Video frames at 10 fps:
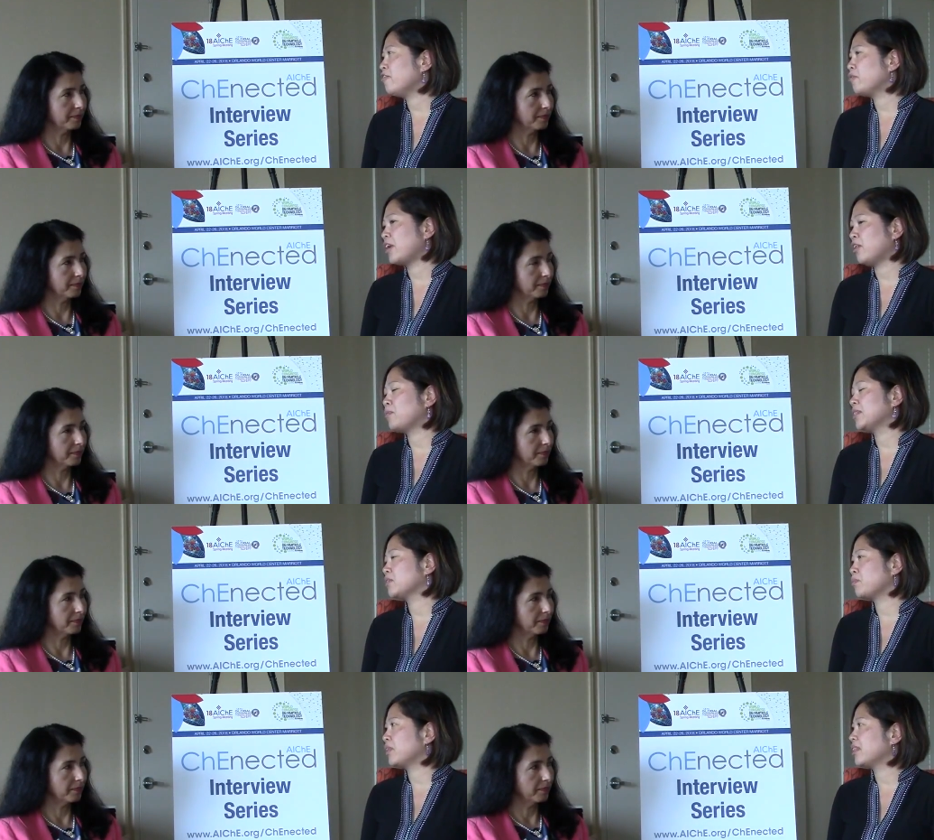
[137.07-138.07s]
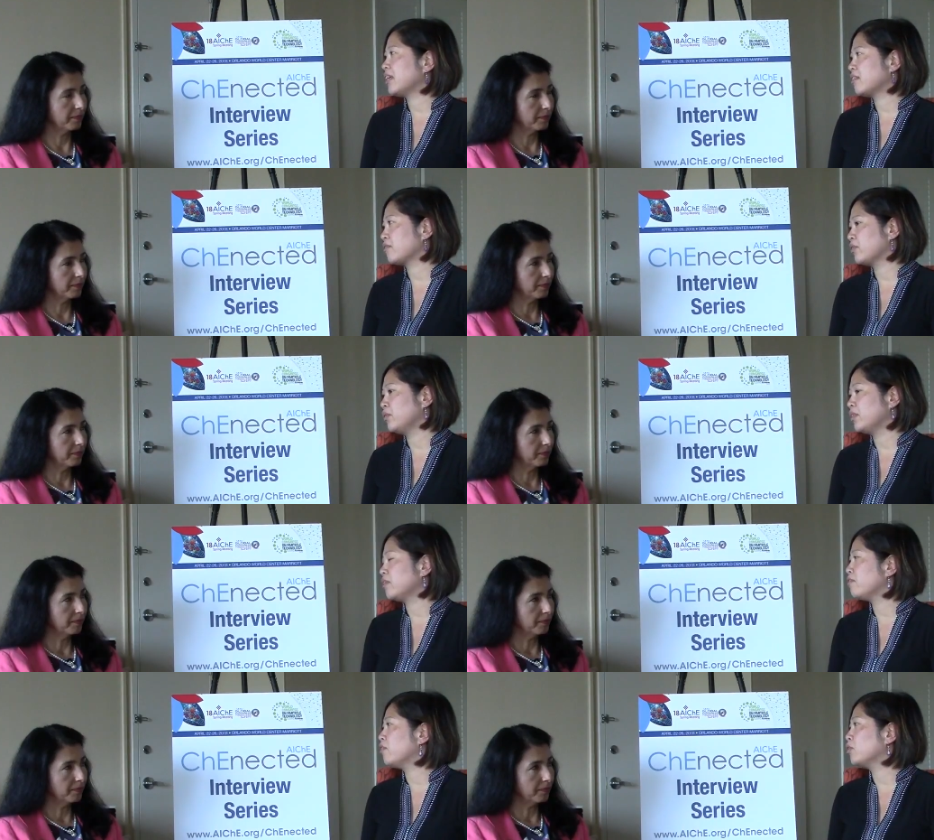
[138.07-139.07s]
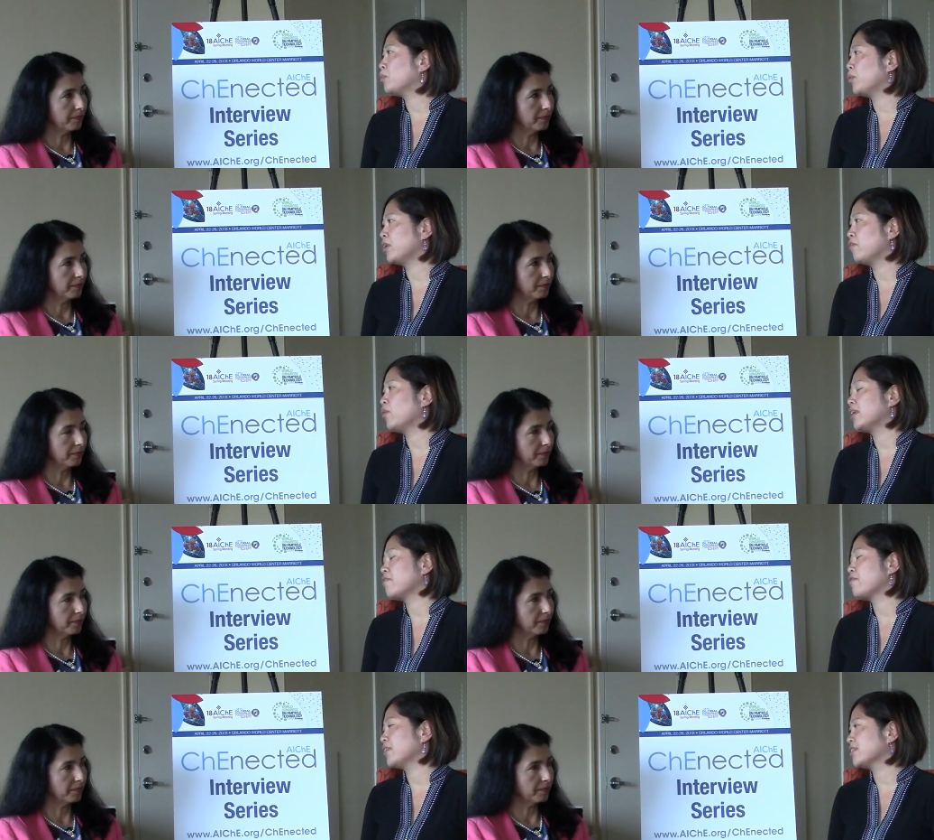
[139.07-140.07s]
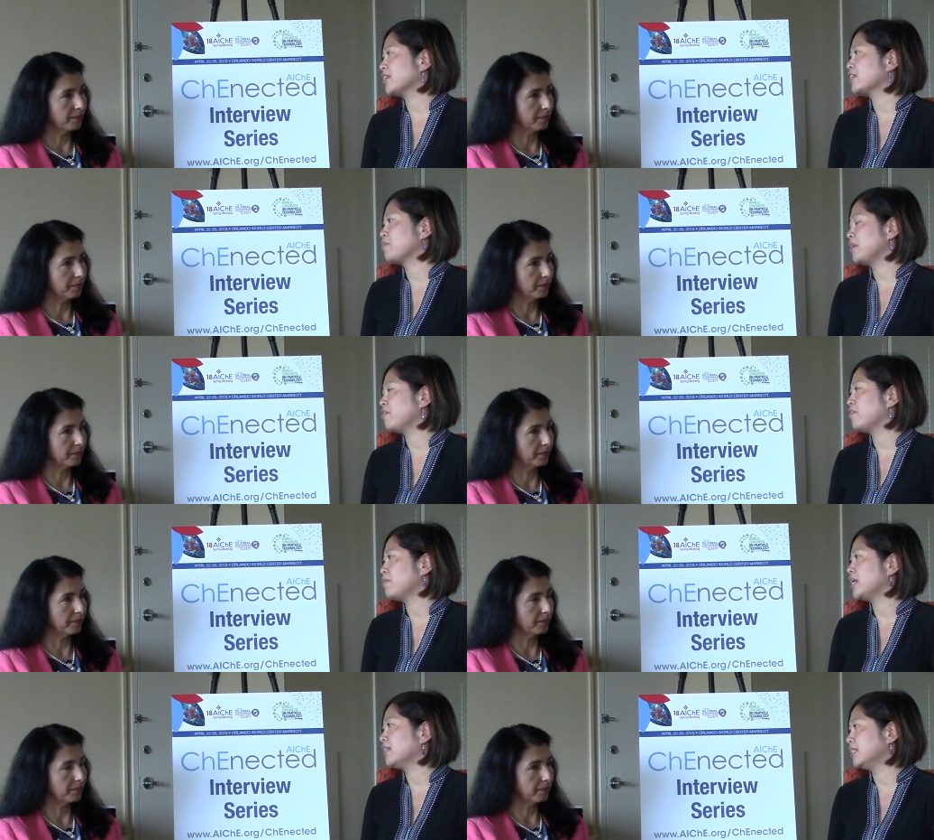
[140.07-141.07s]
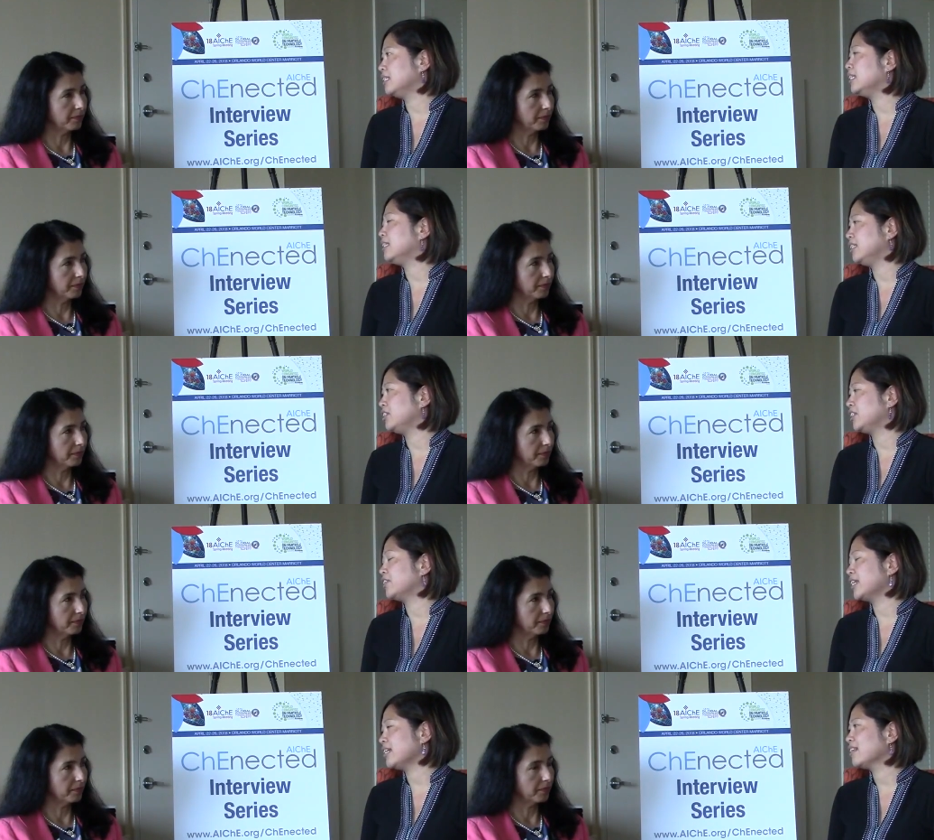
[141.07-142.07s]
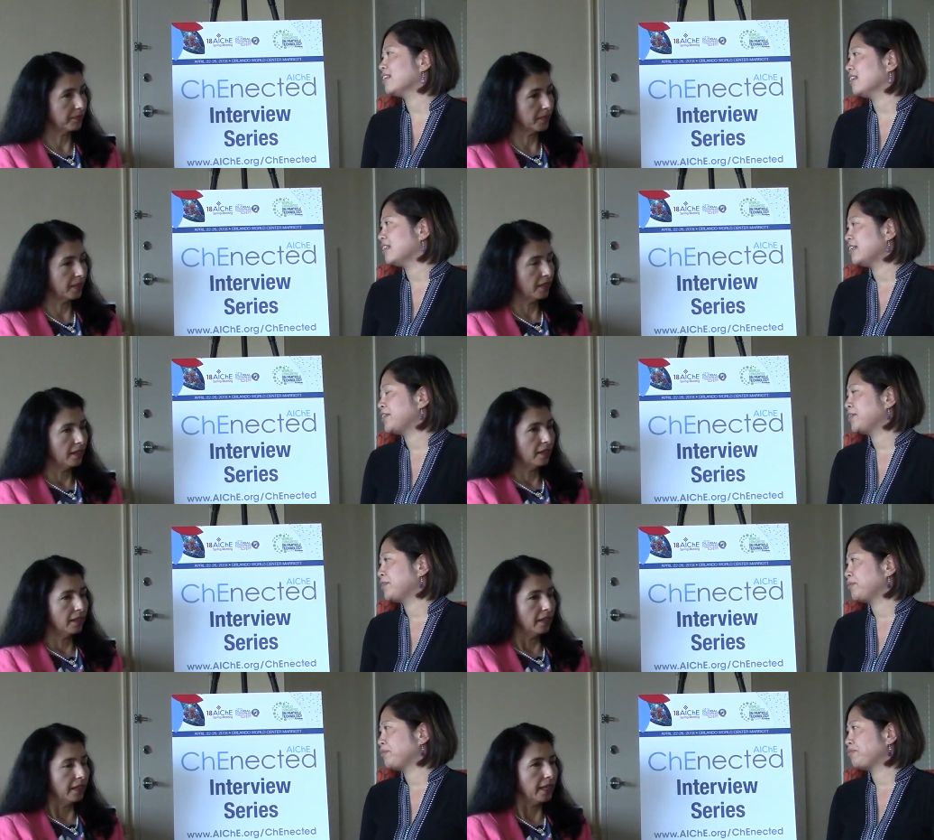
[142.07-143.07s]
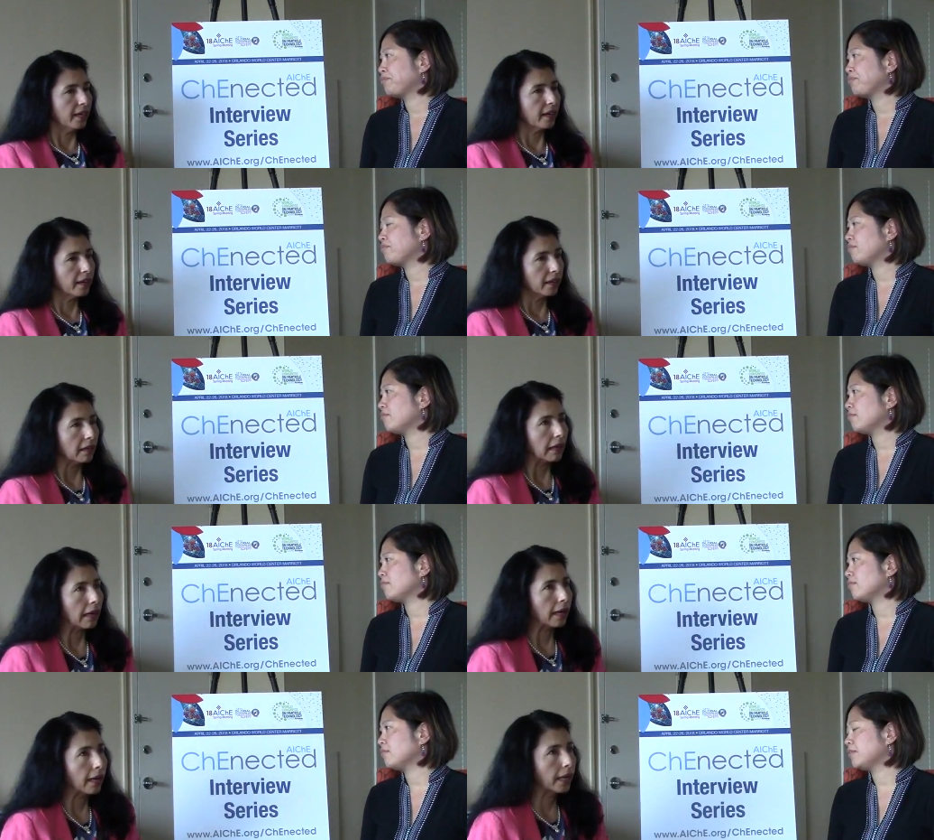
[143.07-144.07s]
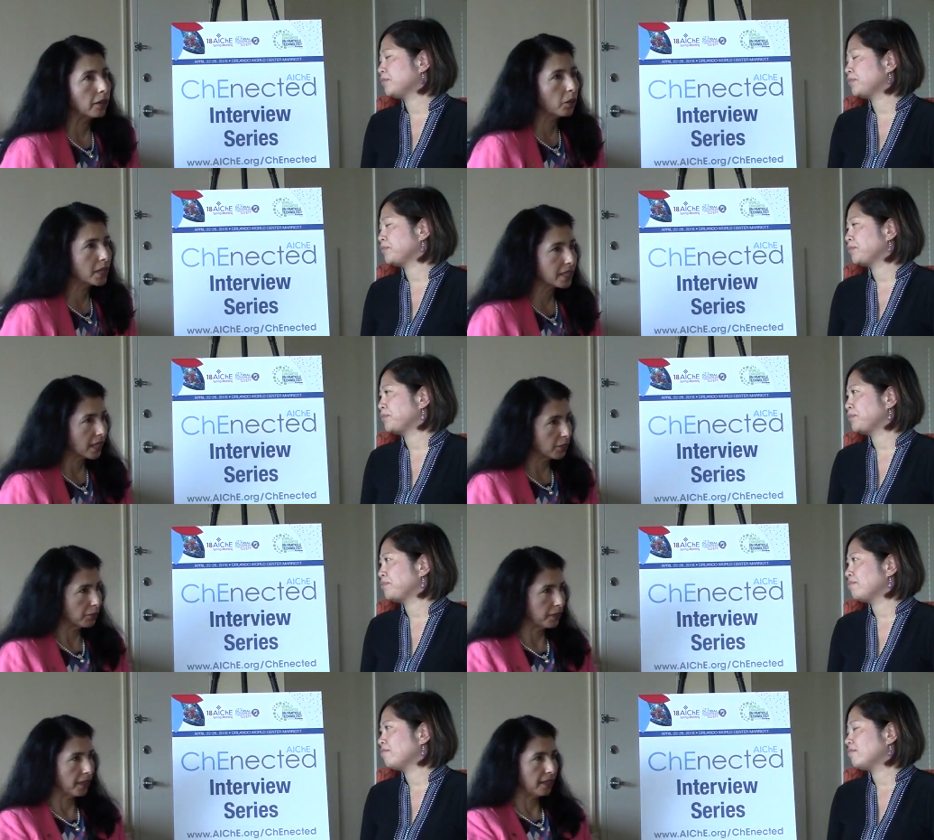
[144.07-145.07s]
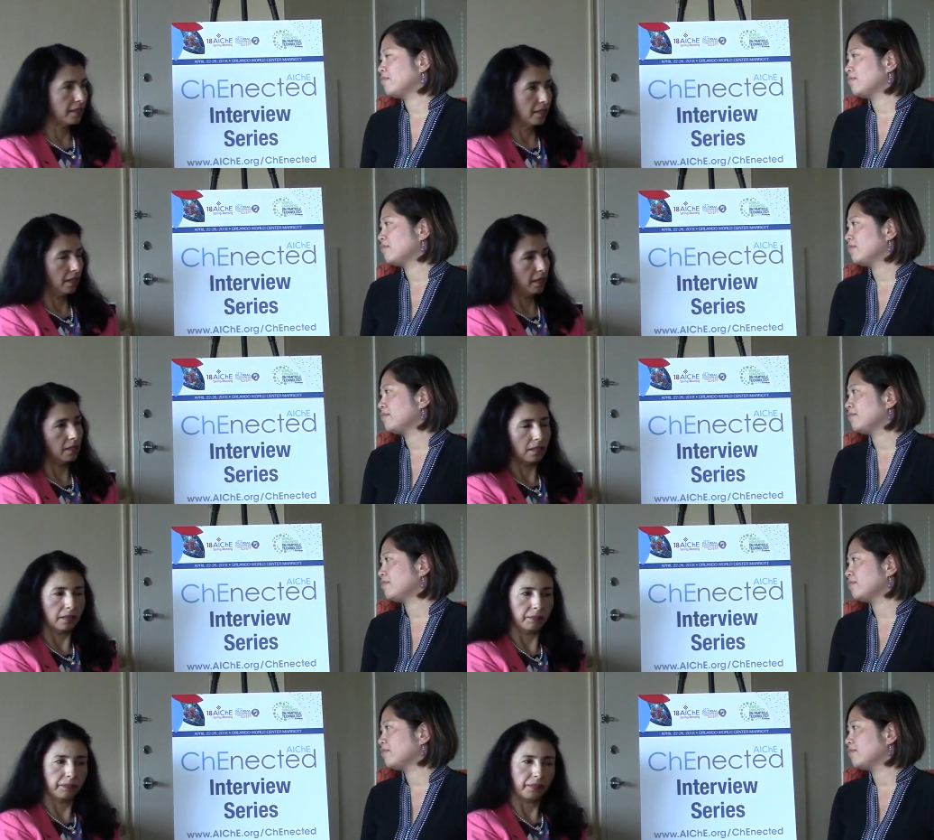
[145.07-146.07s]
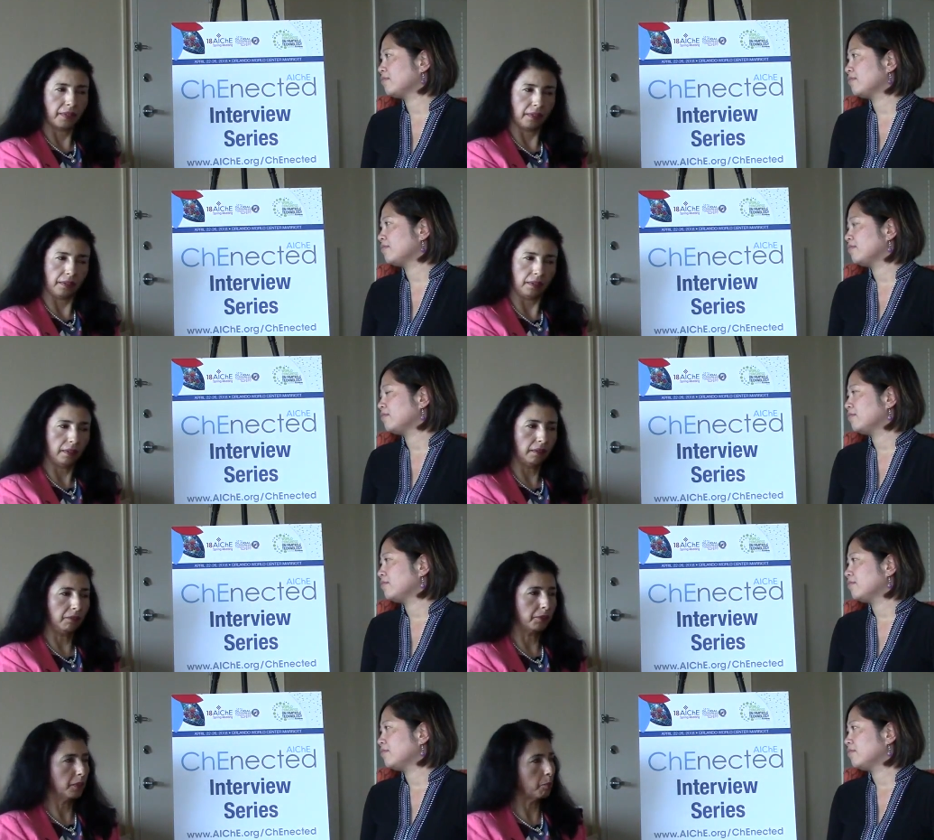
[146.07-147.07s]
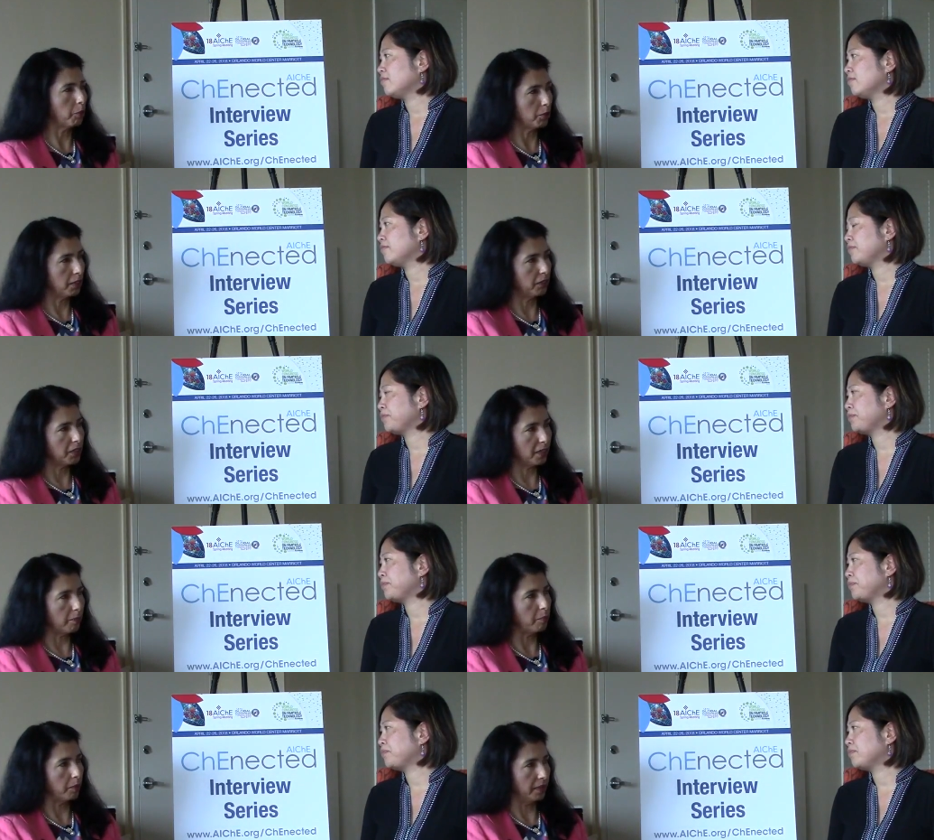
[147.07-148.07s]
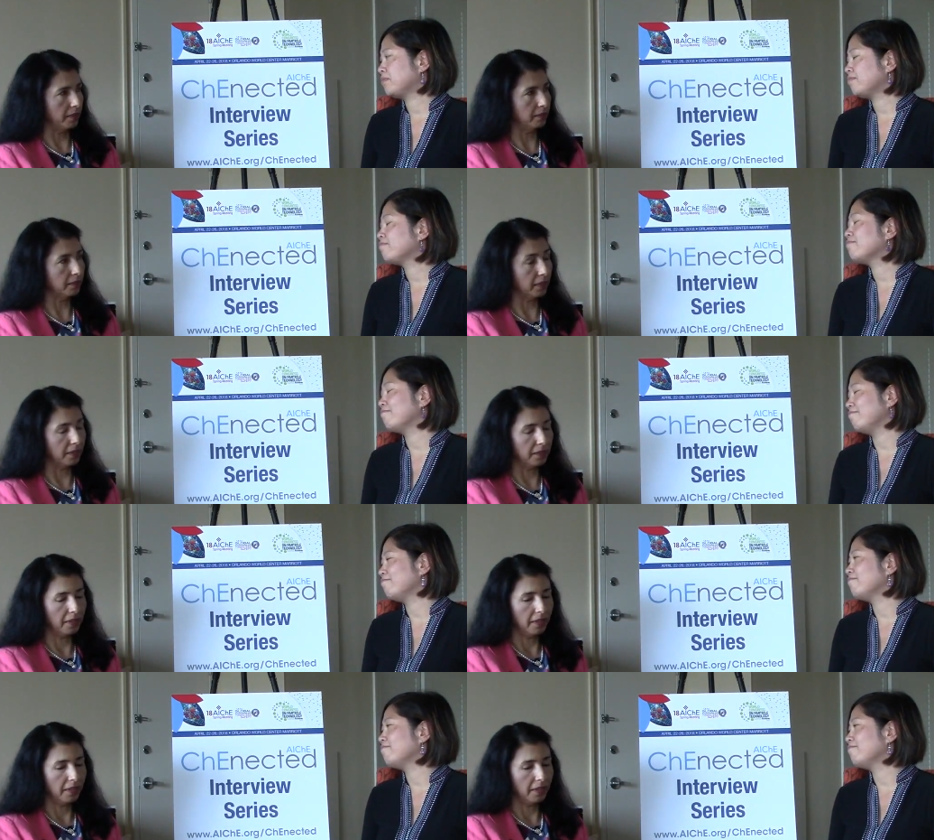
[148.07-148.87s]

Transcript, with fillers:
Speaker 1: of help us put that through with the focal point of what it feels like to be a female in engineering?
Speaker 2: Yeah, I always try to find things from the positive standpoint, right?